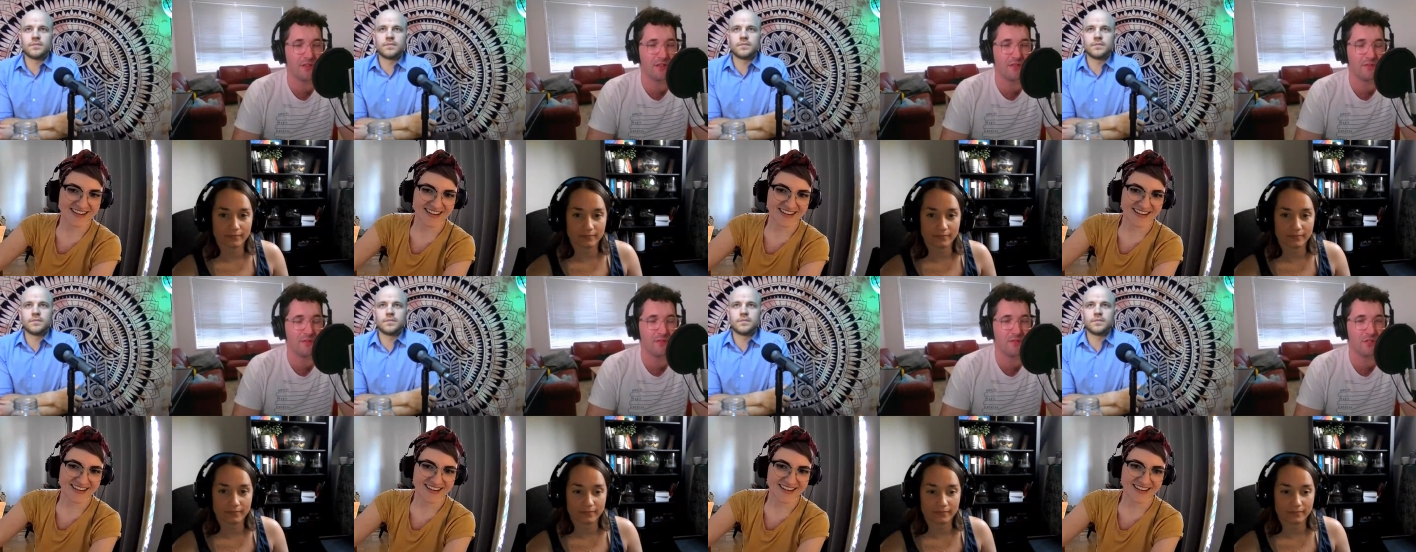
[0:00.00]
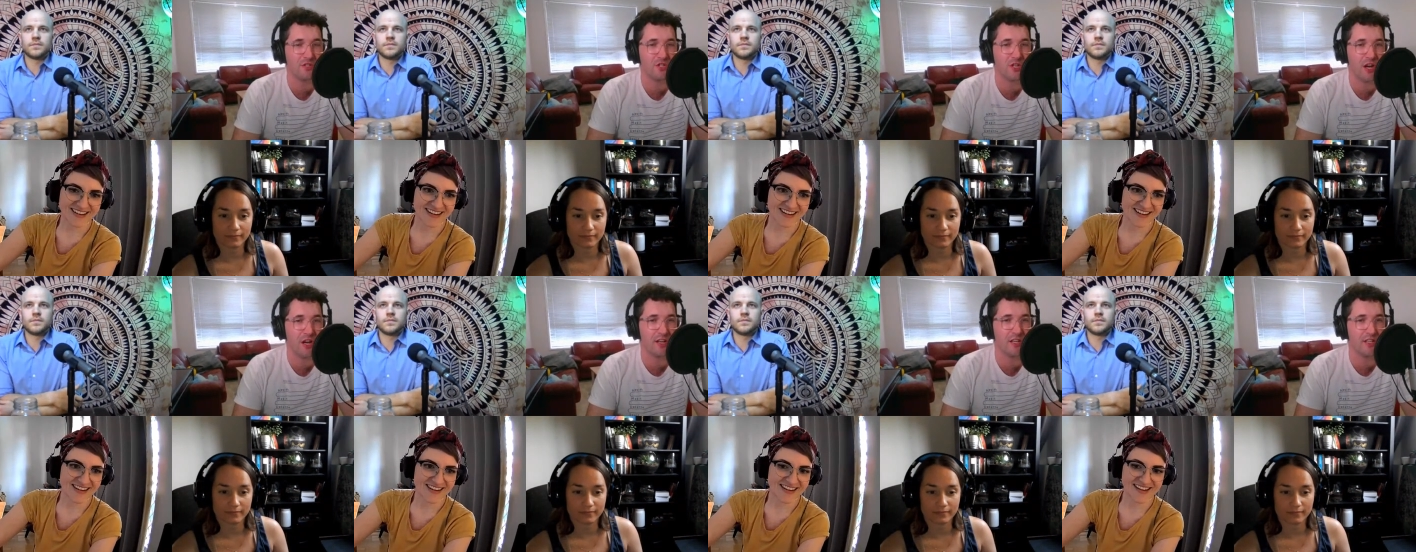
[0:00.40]
Speaker 1: the
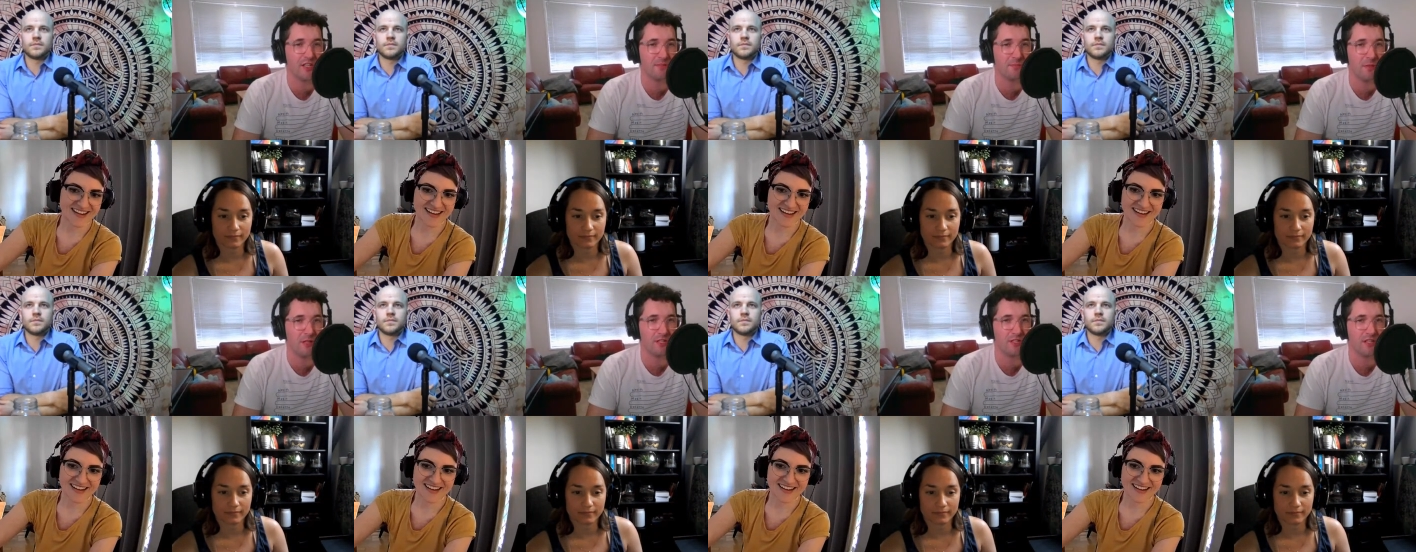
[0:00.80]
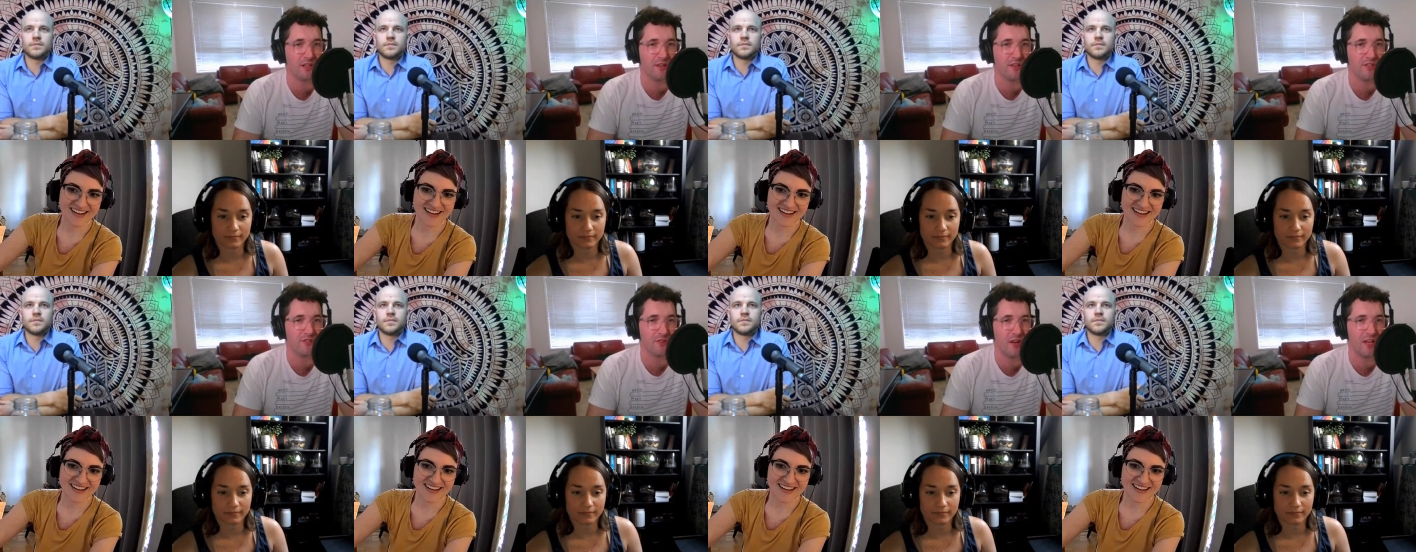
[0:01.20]
Chinese
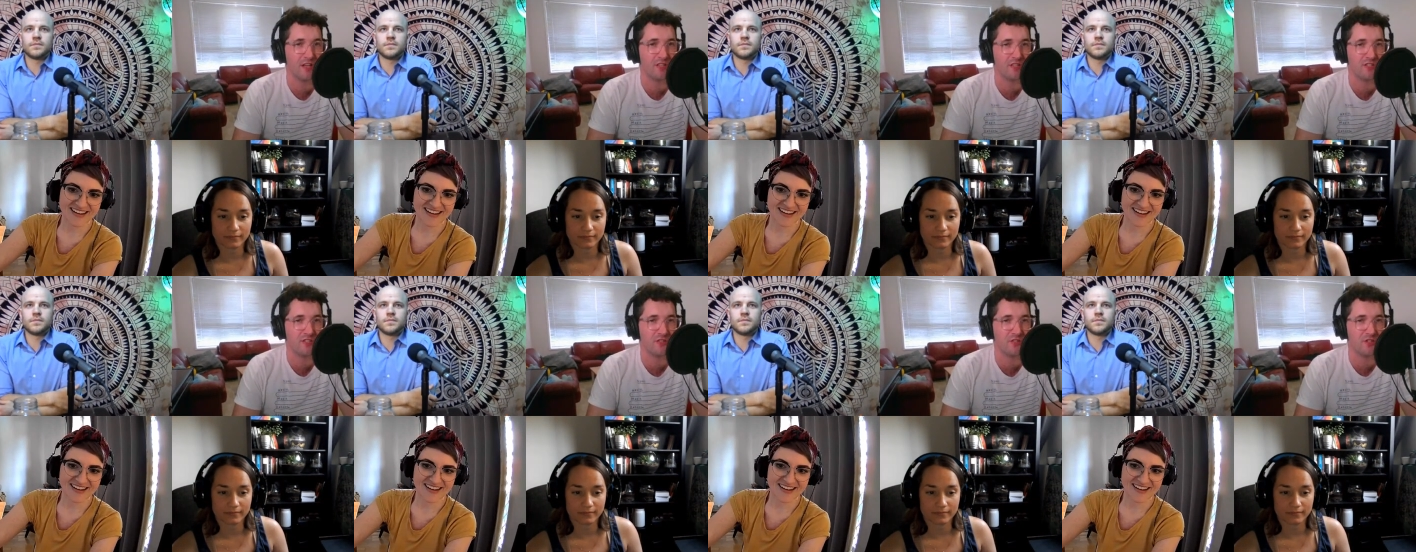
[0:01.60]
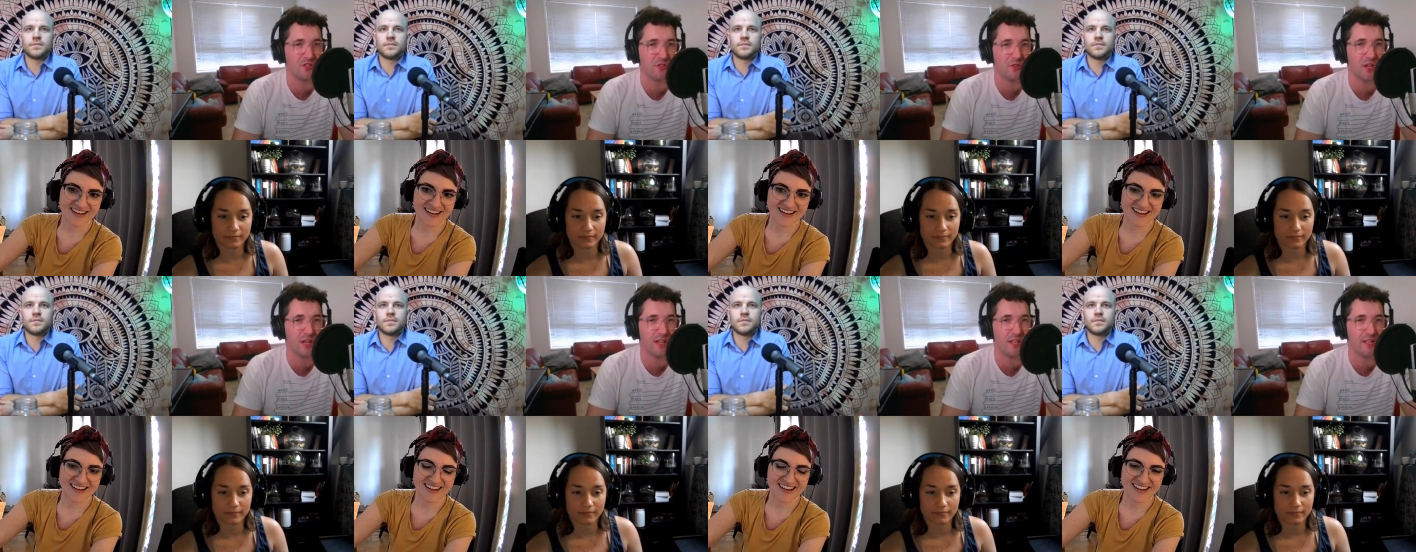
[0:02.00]
military strategist
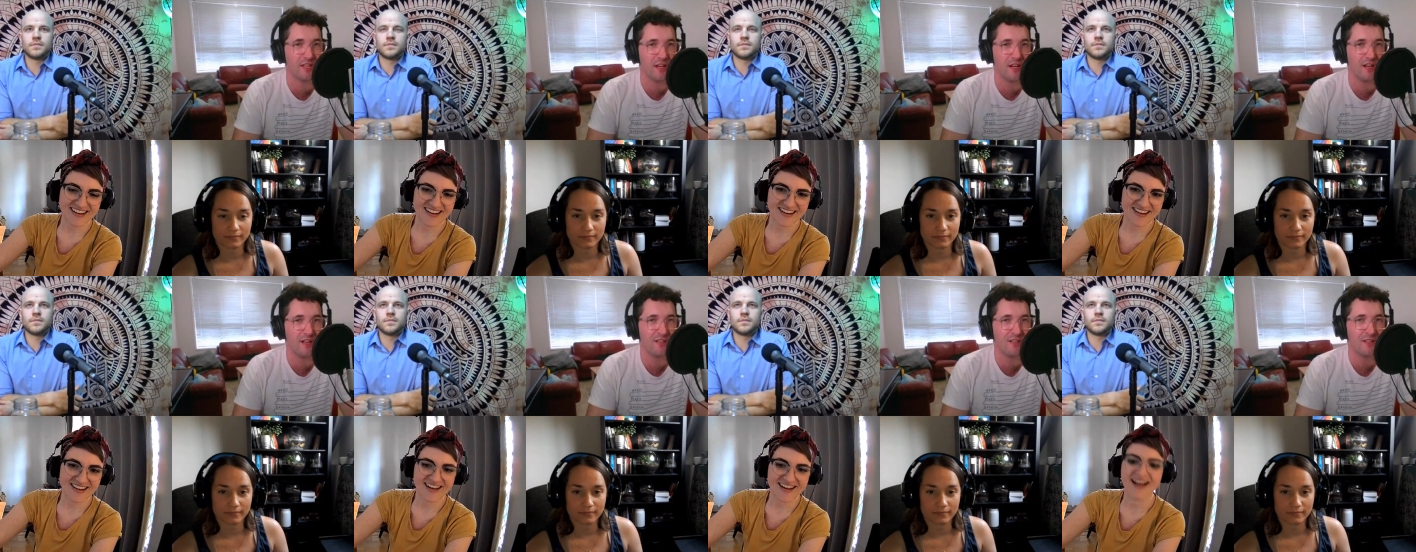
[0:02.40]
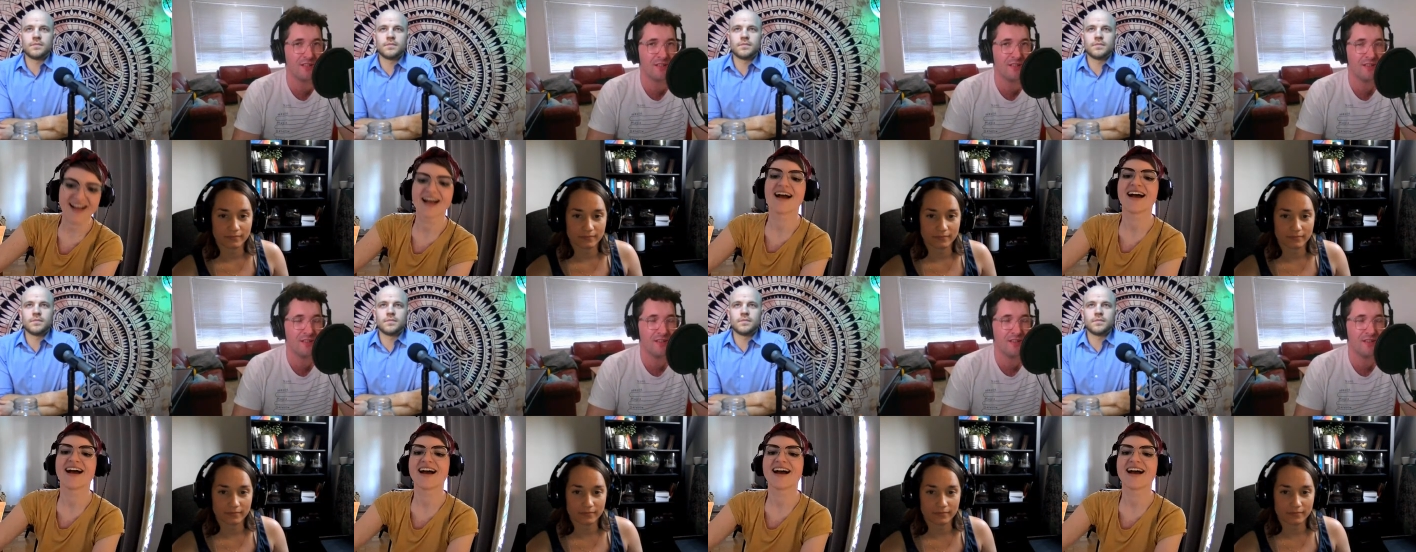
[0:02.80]
Zhuge Liang,